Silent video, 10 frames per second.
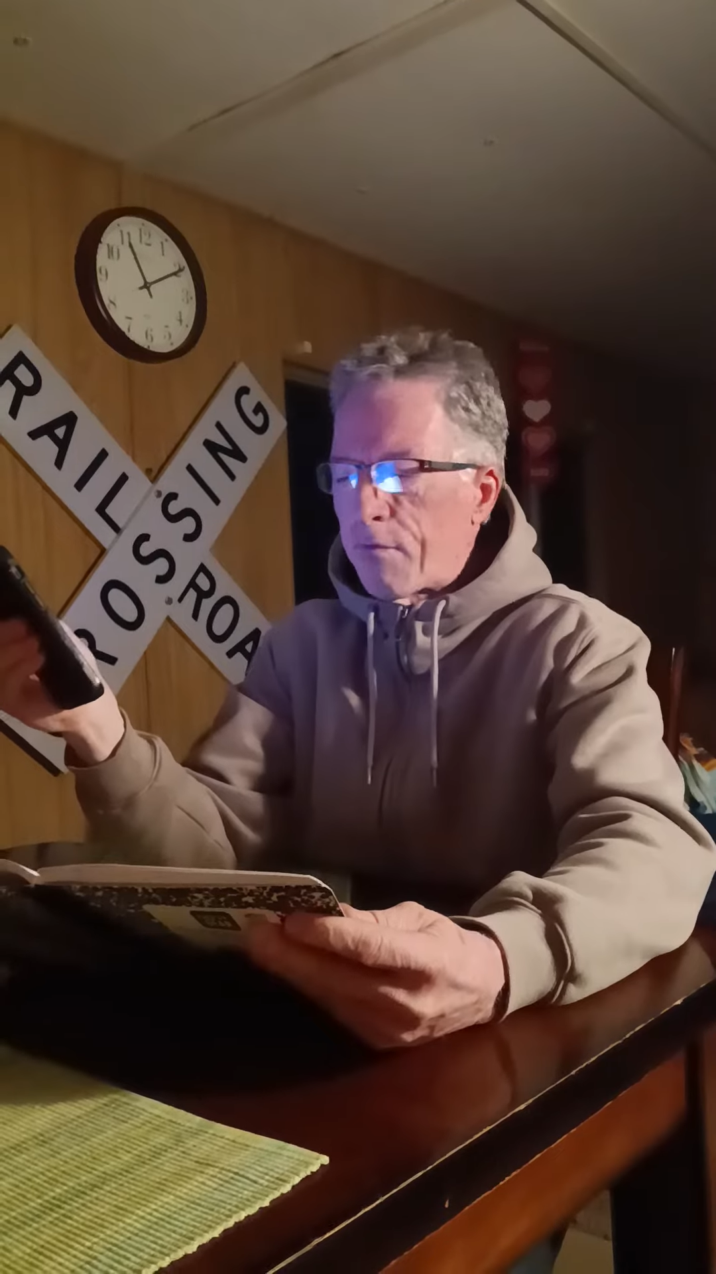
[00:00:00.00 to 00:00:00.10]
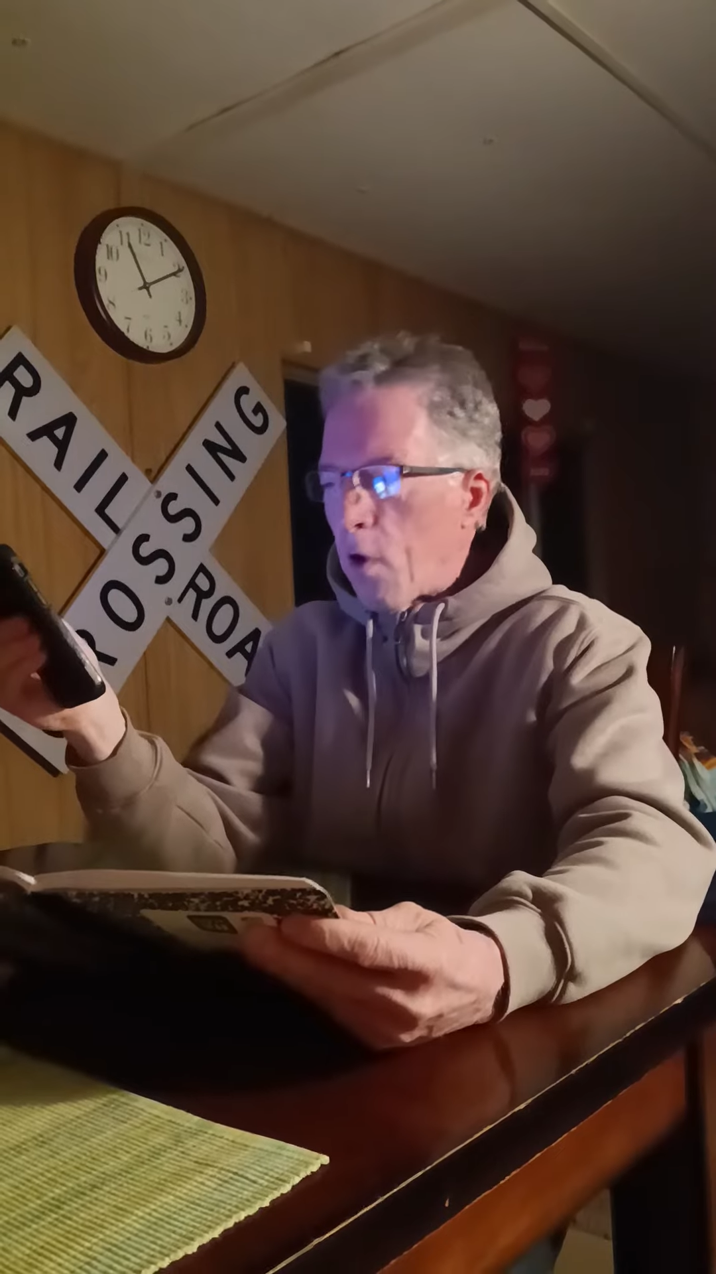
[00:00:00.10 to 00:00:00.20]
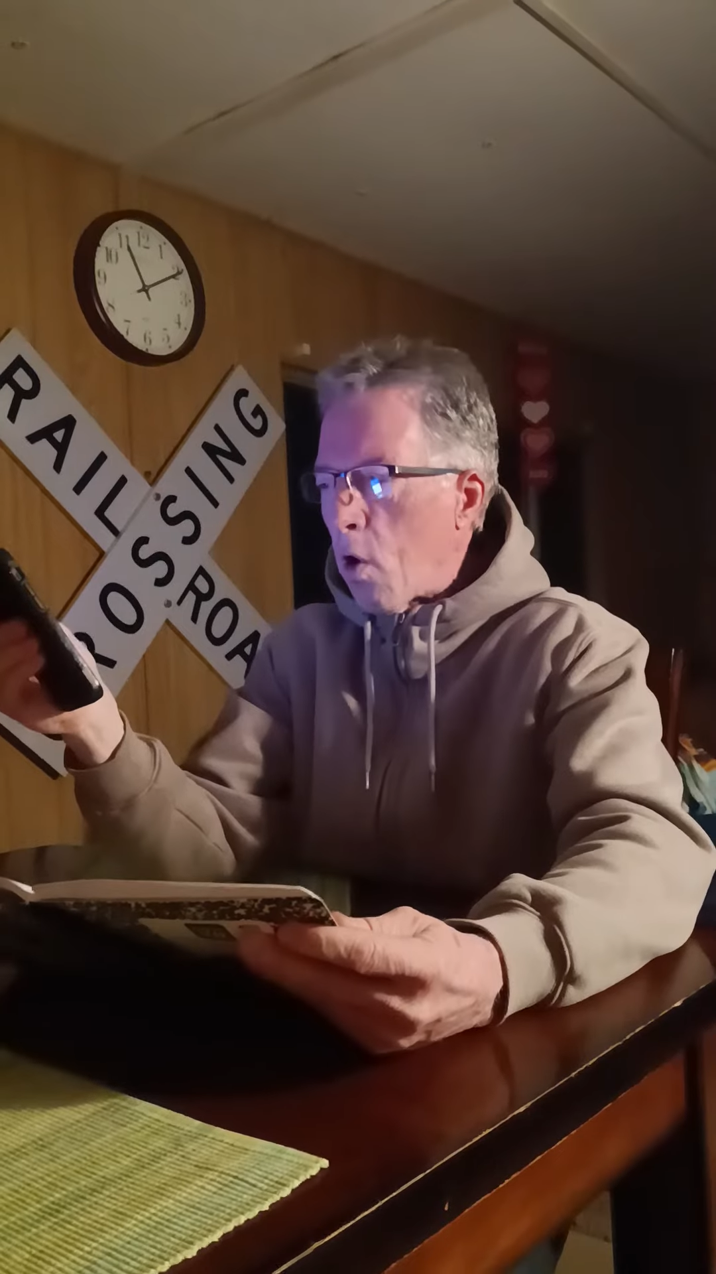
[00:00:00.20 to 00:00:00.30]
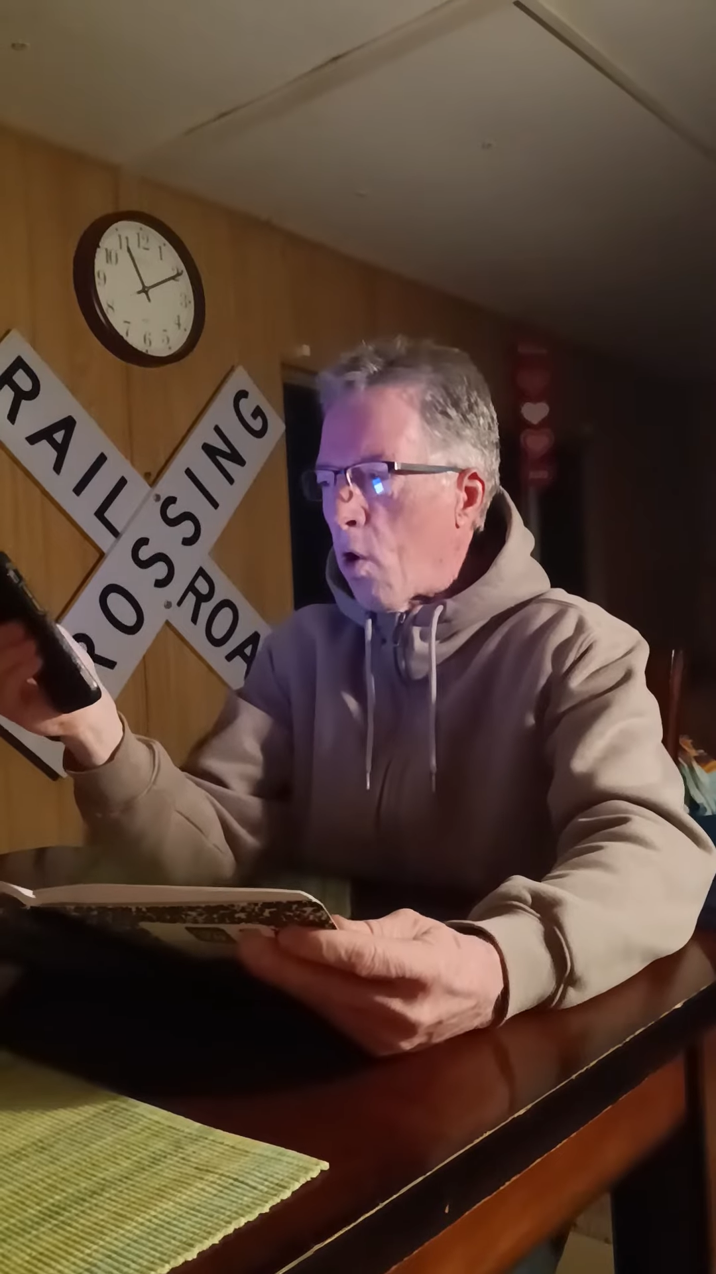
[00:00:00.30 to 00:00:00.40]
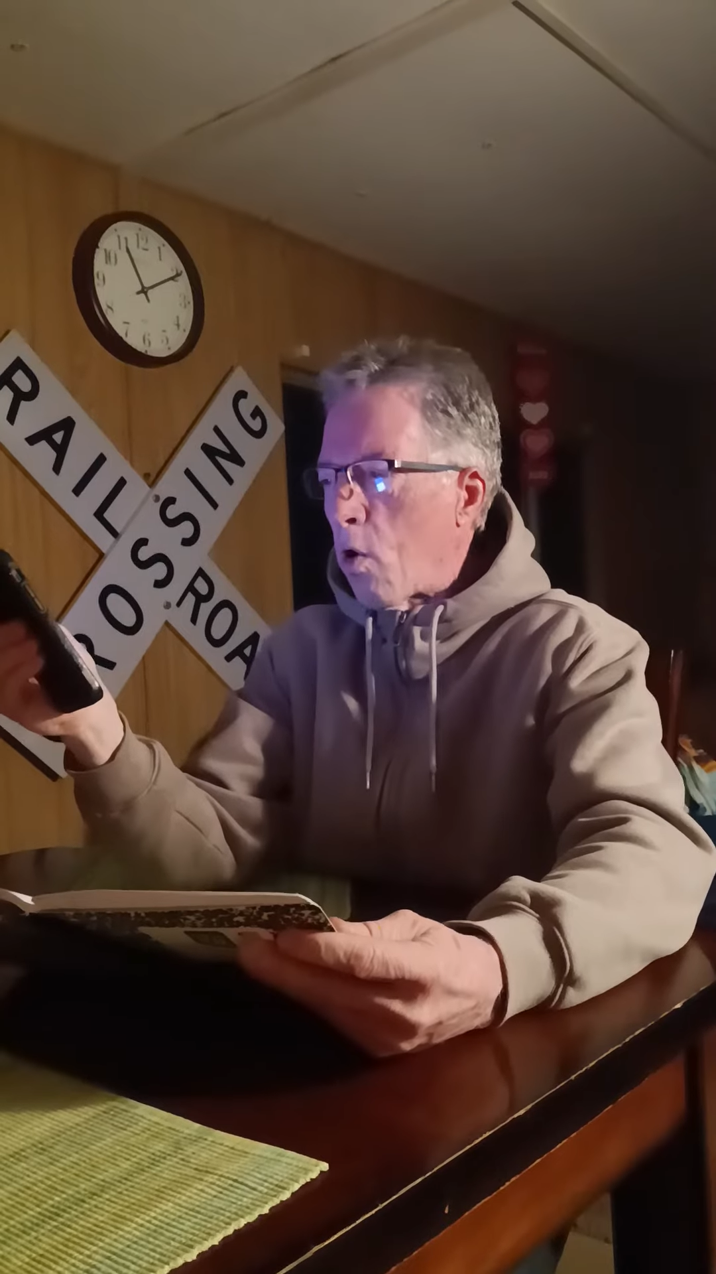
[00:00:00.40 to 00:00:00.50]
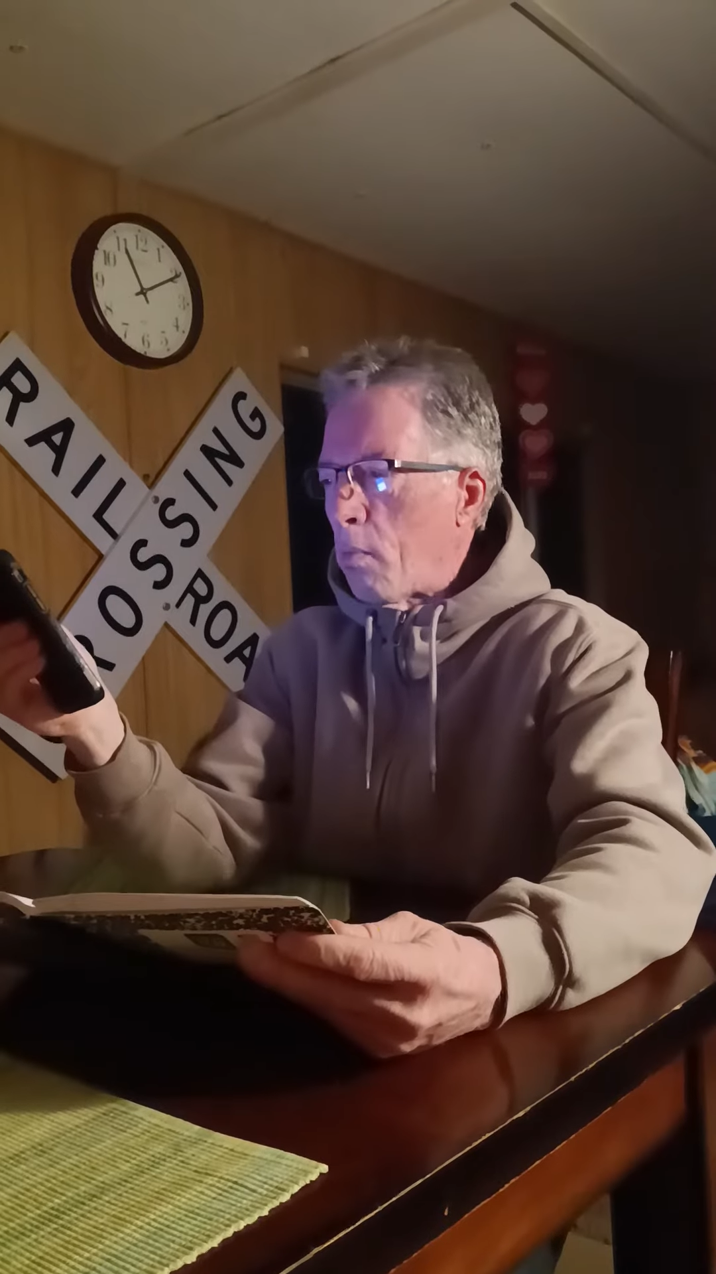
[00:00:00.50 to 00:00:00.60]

for